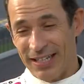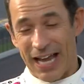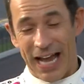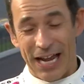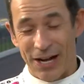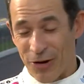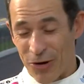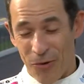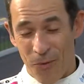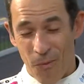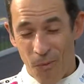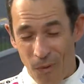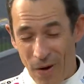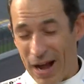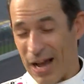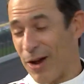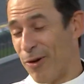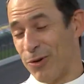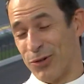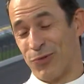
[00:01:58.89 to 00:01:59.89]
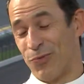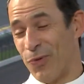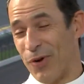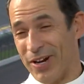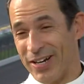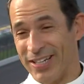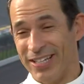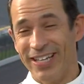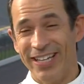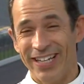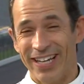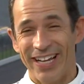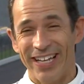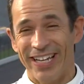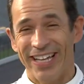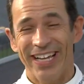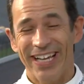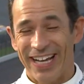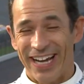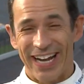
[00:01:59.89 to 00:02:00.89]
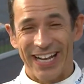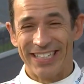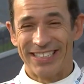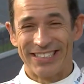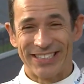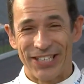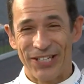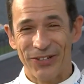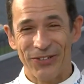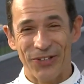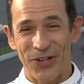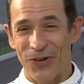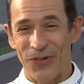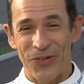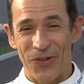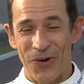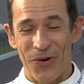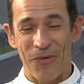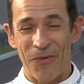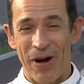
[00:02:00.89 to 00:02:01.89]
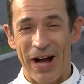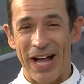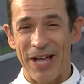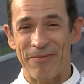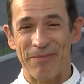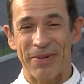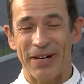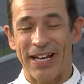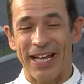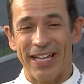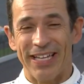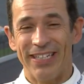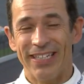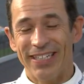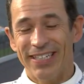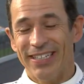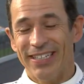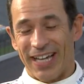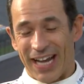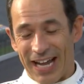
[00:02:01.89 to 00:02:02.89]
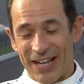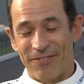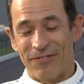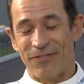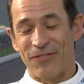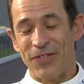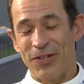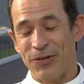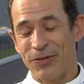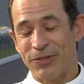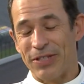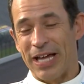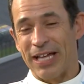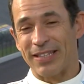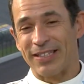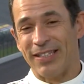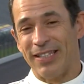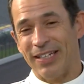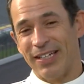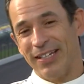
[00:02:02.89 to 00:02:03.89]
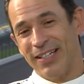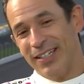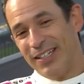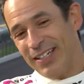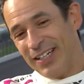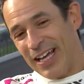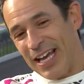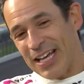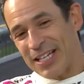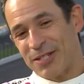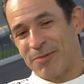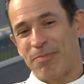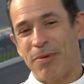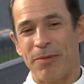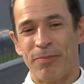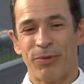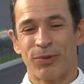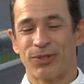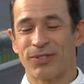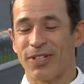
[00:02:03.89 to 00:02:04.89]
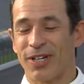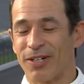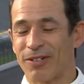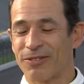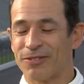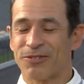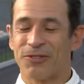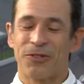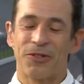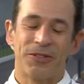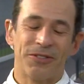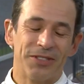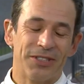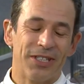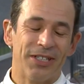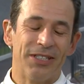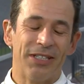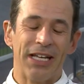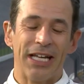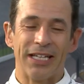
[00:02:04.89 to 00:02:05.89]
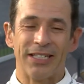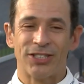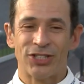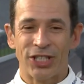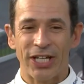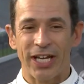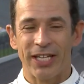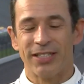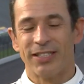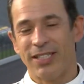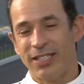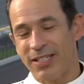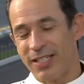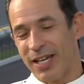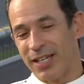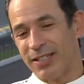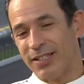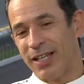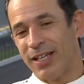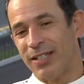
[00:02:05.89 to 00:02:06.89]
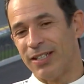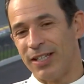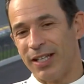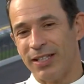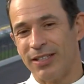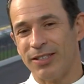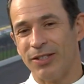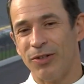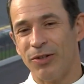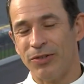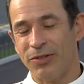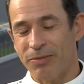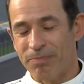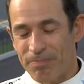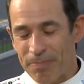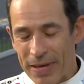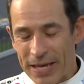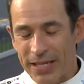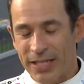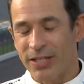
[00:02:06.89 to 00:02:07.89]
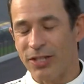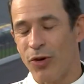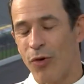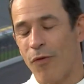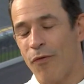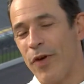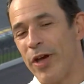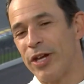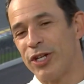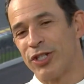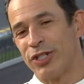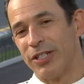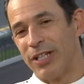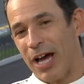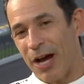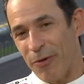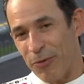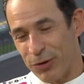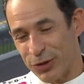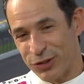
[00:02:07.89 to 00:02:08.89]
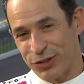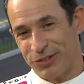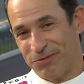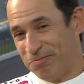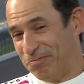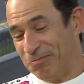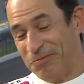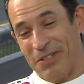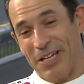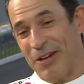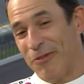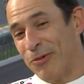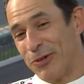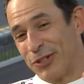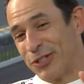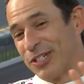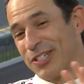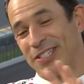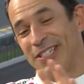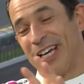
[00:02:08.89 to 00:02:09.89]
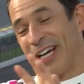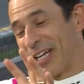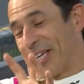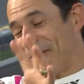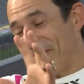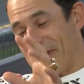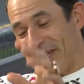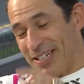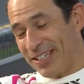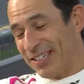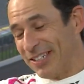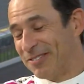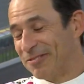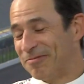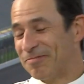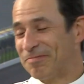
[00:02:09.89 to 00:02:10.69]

I don't know why I was running. I still don't know why, but I, I feel that uh, as people start uh, like chanting and, and, and making the ovation, I was, it was just sucking me in.